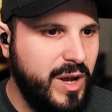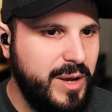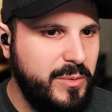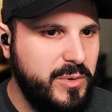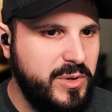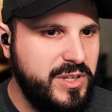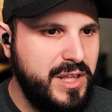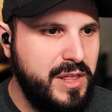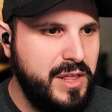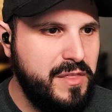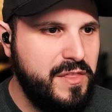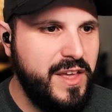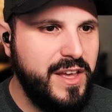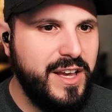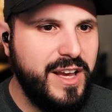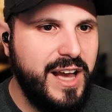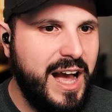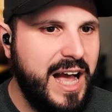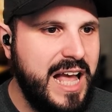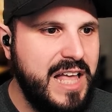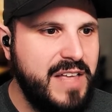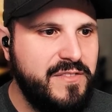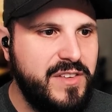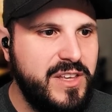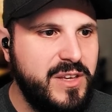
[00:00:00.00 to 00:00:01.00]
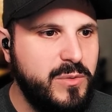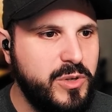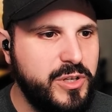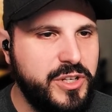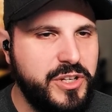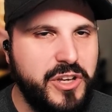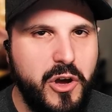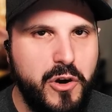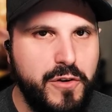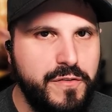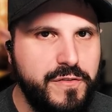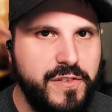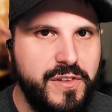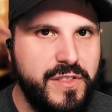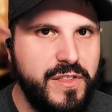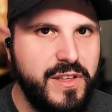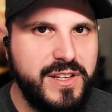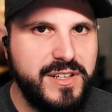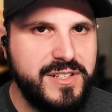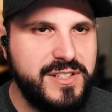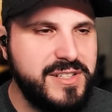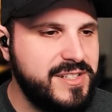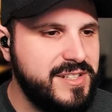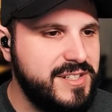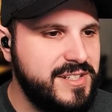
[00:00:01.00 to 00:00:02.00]
would they think Ivy would go for
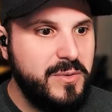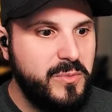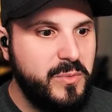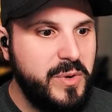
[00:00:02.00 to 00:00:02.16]
this?